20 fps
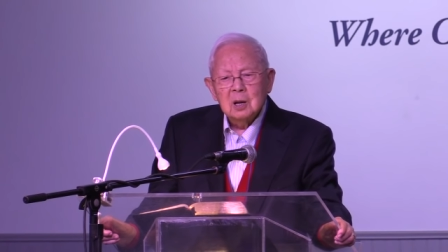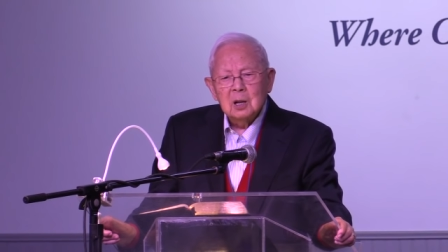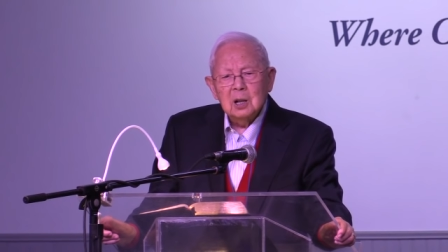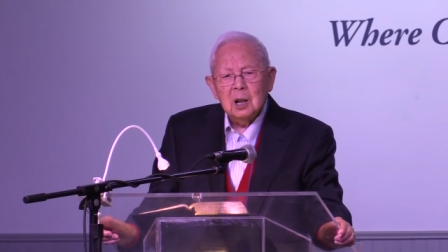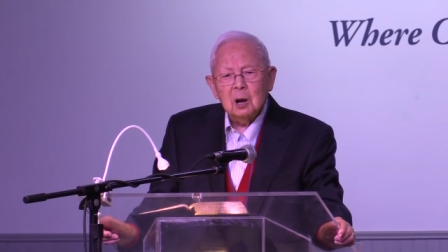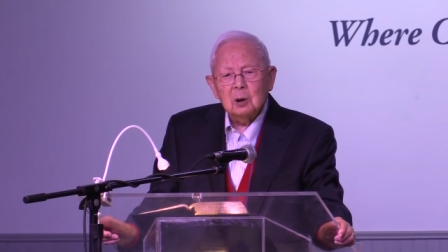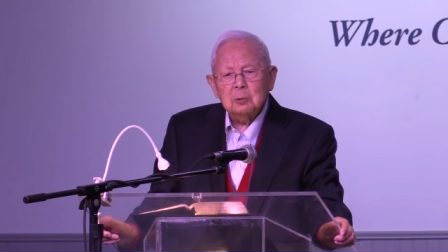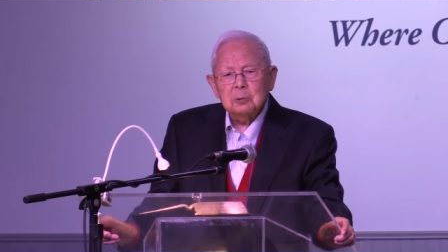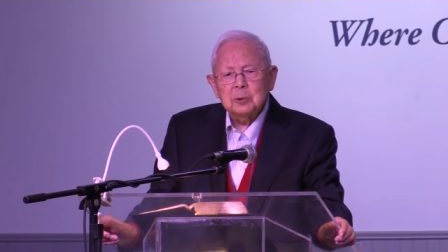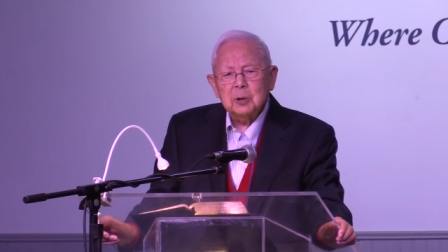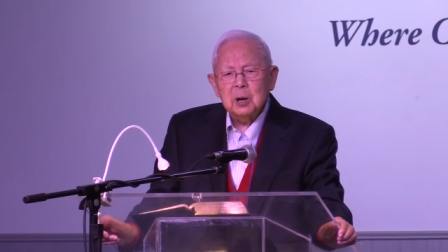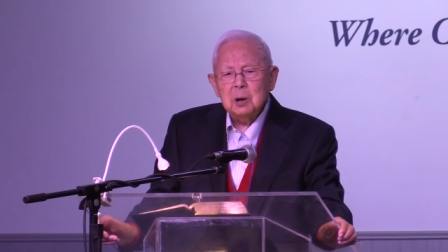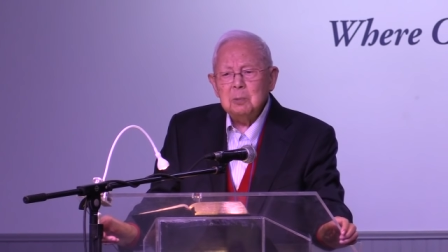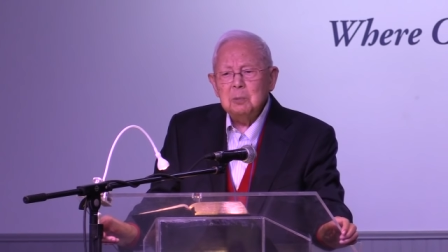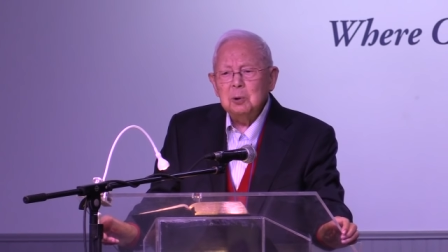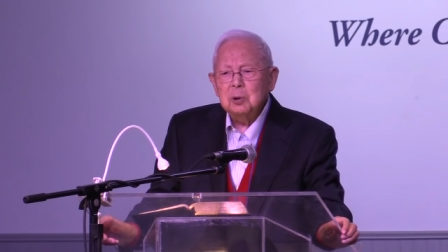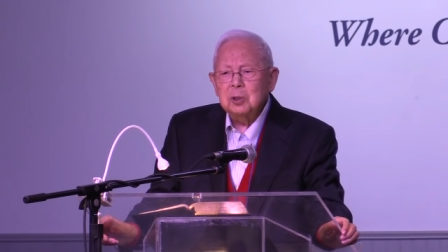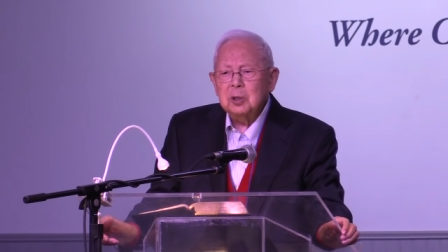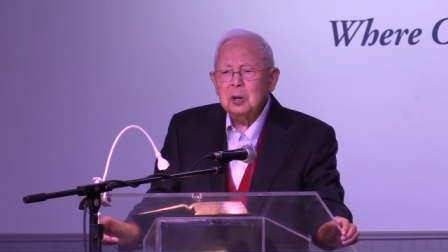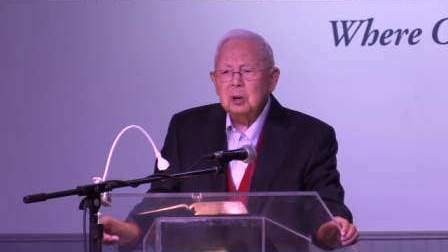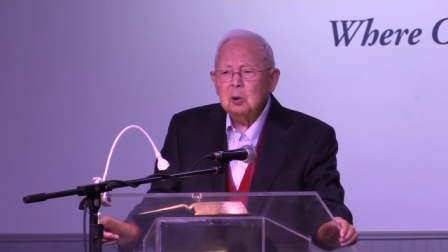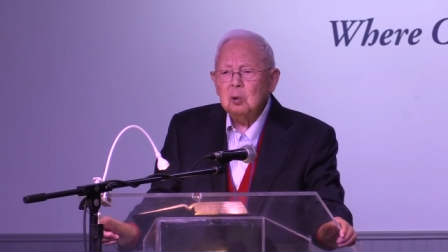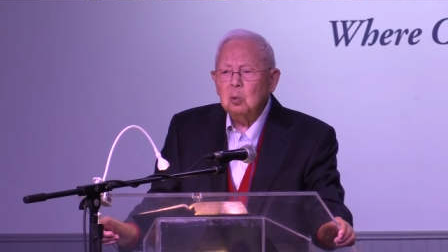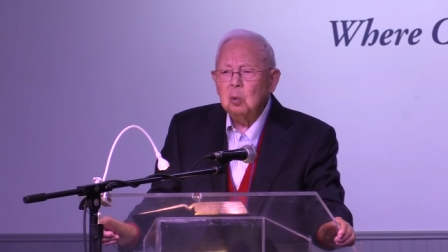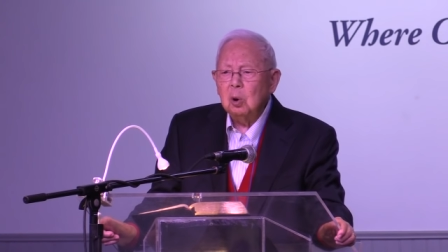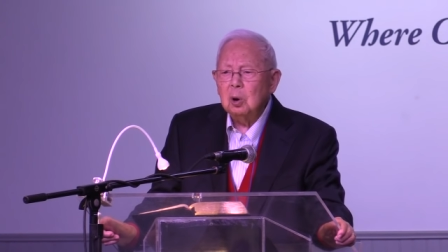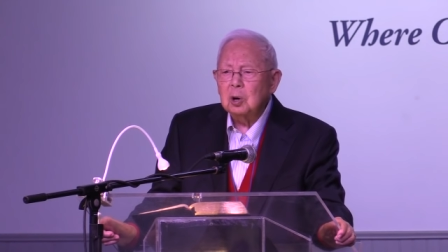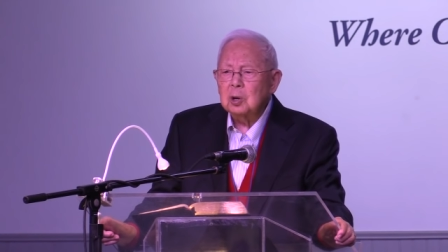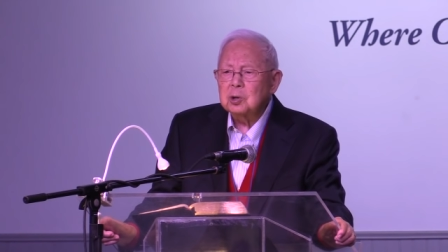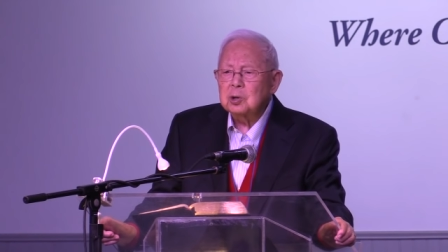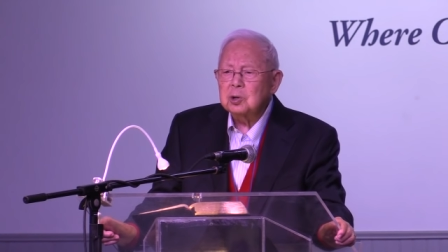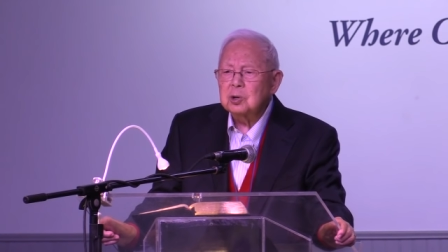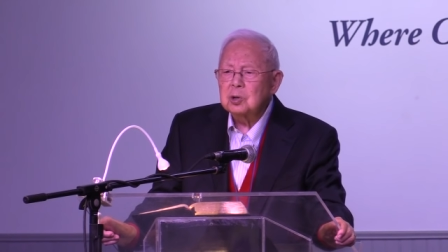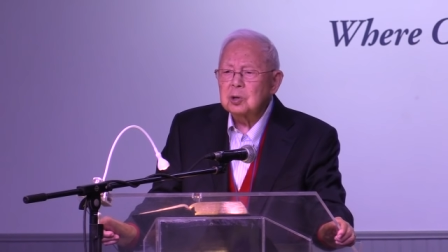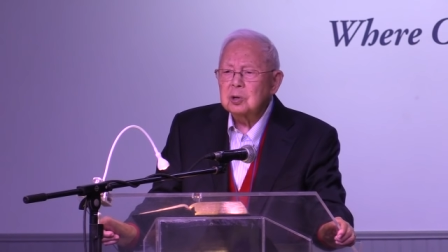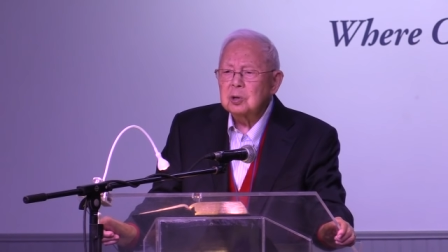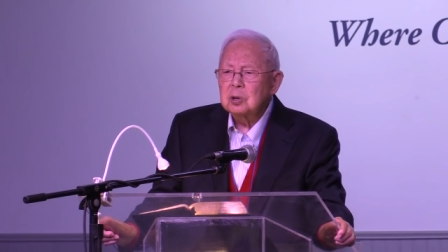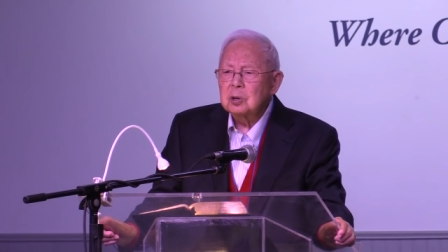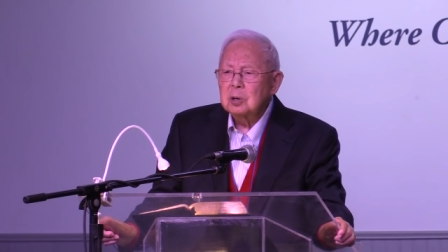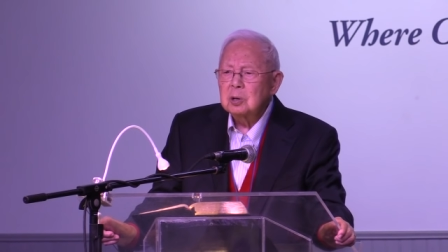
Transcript: Now, Timothy was